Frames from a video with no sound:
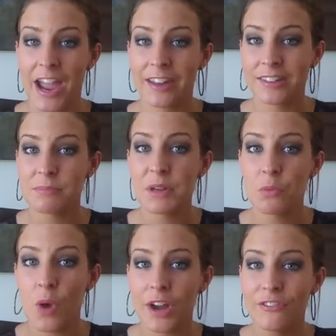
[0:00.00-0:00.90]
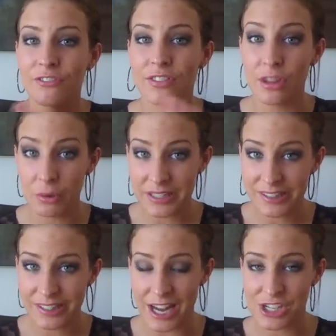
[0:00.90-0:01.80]
That has to be one
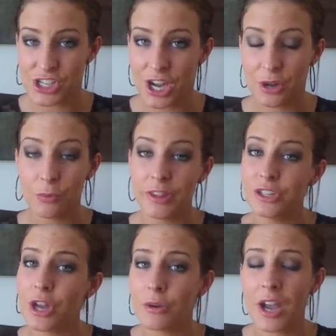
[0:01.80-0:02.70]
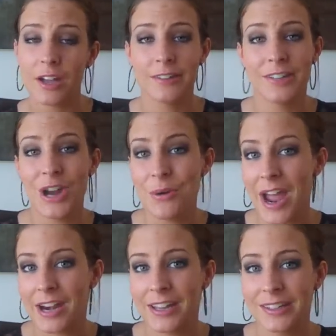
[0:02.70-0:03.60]
fluid section with no cuts, no
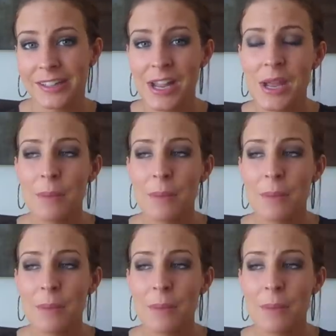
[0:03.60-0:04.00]
edits,